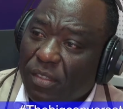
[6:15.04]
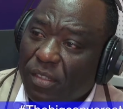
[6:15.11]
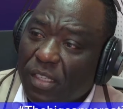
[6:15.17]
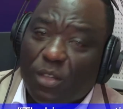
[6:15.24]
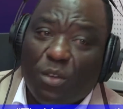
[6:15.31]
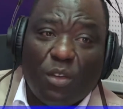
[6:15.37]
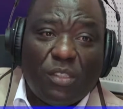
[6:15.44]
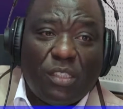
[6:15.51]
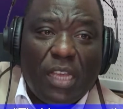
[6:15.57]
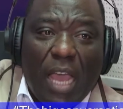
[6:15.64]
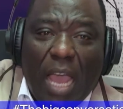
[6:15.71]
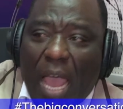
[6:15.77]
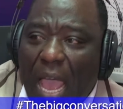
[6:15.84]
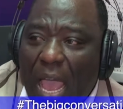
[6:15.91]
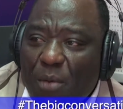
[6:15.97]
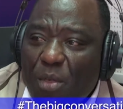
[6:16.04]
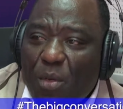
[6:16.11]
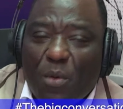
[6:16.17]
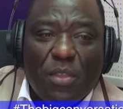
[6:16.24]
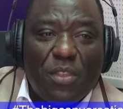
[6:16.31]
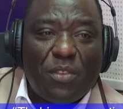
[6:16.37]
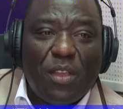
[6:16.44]
He goes here, we
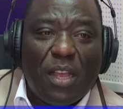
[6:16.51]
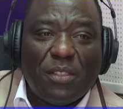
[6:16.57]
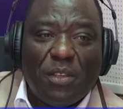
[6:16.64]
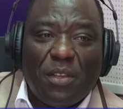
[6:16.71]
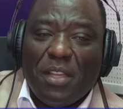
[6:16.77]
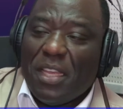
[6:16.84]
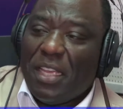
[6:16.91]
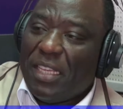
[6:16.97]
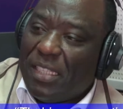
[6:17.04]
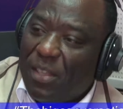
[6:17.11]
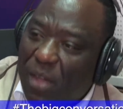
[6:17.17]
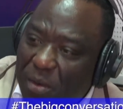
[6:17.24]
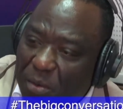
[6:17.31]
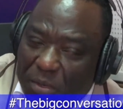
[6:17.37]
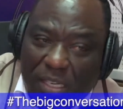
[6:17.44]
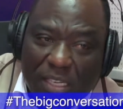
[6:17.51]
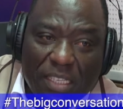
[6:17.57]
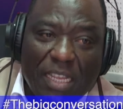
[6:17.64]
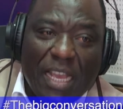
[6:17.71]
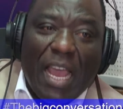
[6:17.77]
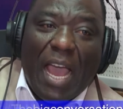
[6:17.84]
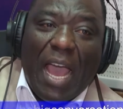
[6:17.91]
were with so and so, he's the one who did it.
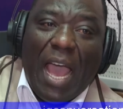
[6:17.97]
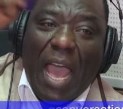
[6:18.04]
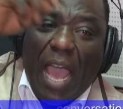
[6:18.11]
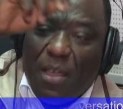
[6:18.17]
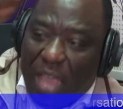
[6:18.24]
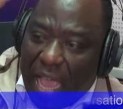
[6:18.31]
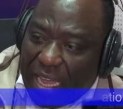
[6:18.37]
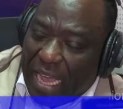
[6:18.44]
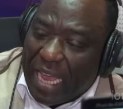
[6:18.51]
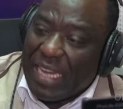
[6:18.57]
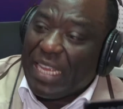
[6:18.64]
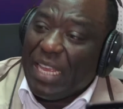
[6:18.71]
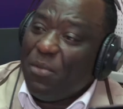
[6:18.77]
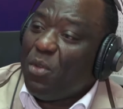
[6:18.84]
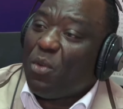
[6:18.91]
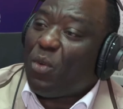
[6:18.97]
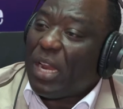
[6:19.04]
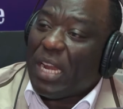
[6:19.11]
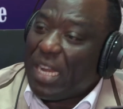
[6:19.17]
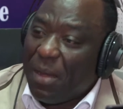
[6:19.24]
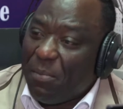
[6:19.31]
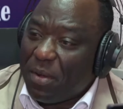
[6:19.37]
I can give you quite
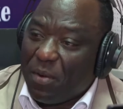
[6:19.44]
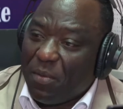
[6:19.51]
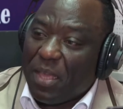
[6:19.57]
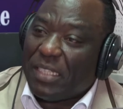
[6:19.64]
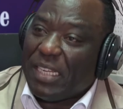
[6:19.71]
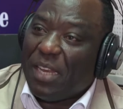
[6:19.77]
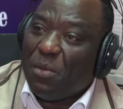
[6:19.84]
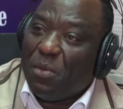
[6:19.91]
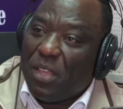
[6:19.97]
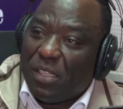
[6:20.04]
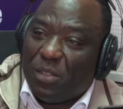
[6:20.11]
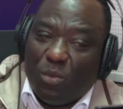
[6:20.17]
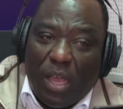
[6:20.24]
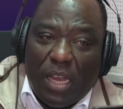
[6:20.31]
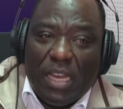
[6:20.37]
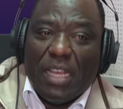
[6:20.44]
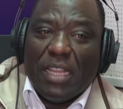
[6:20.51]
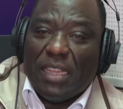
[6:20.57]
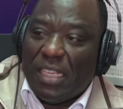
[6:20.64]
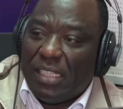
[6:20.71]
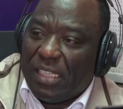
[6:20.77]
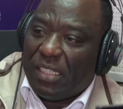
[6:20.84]
a number of them. Tell you this one,
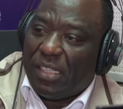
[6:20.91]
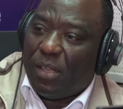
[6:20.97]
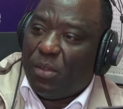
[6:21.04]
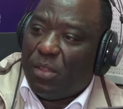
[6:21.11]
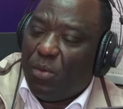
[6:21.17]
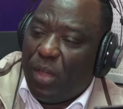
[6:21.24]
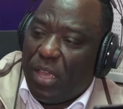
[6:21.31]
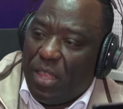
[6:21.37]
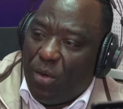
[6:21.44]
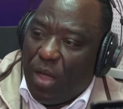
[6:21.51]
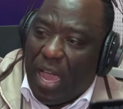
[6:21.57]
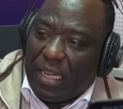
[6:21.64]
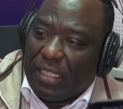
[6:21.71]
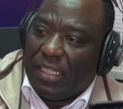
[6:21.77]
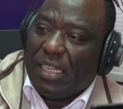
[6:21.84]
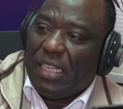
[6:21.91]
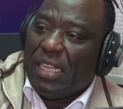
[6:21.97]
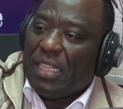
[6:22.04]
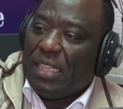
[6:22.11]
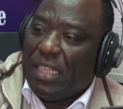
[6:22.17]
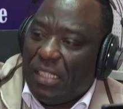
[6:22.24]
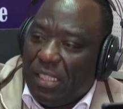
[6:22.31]
this is the way they were acting,
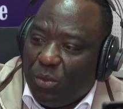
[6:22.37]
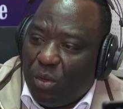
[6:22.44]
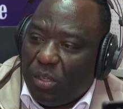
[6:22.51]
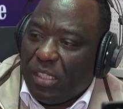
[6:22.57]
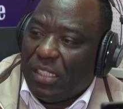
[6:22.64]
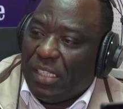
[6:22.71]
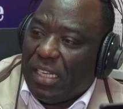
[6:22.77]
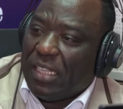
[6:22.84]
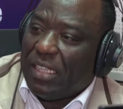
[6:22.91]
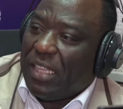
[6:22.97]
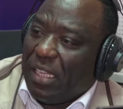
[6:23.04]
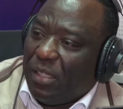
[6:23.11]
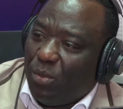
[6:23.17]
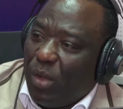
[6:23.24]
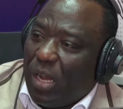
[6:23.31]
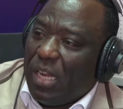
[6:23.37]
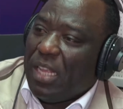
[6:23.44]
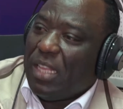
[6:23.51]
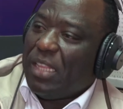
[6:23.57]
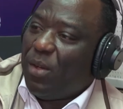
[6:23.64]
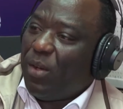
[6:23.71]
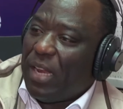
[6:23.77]
this is what he said. This one,
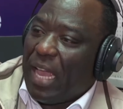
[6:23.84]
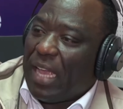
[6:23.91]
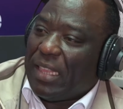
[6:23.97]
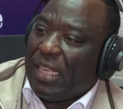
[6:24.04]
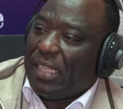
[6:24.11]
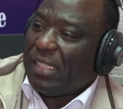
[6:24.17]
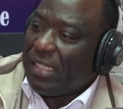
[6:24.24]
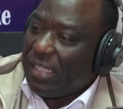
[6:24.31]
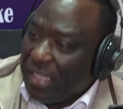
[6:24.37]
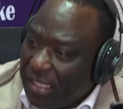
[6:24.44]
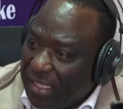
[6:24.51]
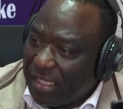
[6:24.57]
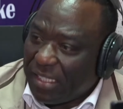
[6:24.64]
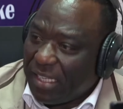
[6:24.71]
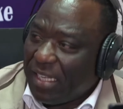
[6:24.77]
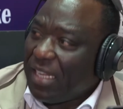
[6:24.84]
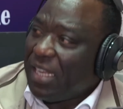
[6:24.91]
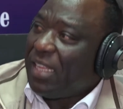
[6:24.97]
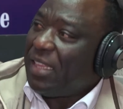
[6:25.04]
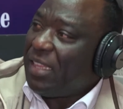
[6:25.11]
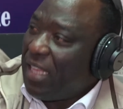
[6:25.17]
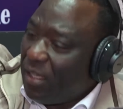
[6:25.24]
they were like this is it.
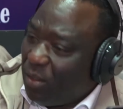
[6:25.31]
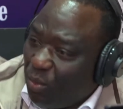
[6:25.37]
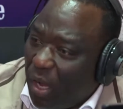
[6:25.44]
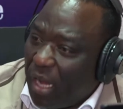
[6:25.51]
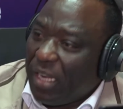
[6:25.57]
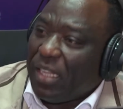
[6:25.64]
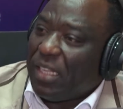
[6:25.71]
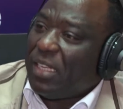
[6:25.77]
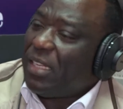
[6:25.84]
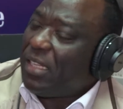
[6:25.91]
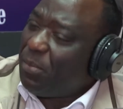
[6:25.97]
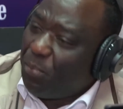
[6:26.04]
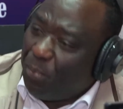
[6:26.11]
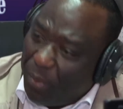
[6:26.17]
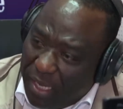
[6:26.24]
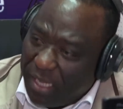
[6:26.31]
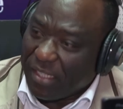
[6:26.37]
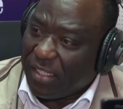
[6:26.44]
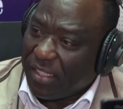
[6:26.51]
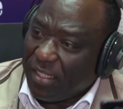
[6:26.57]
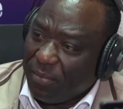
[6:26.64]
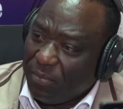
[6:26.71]
This one,
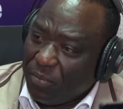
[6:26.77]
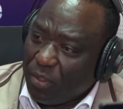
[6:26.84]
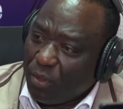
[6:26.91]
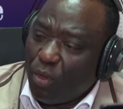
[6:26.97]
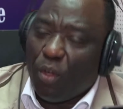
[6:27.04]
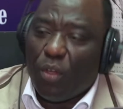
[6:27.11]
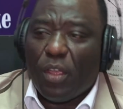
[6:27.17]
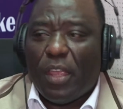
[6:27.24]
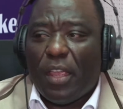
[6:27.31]
please. So,